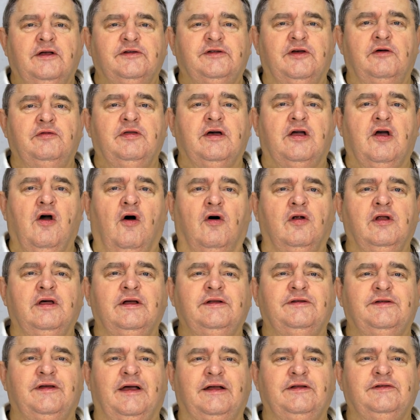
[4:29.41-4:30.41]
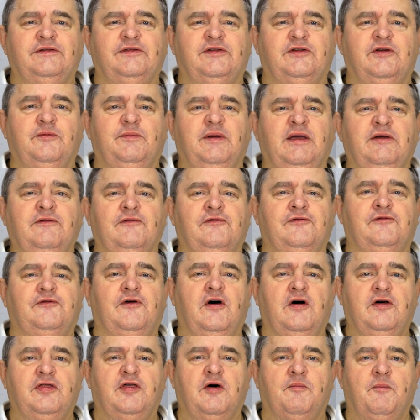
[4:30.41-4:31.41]
so the collar tends to be
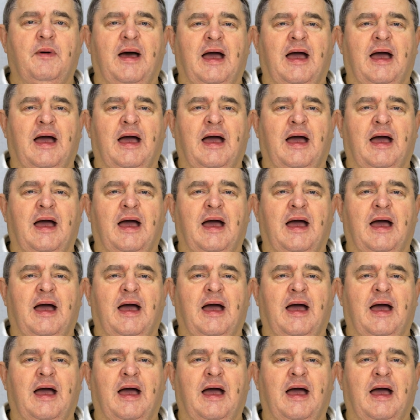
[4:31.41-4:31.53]
further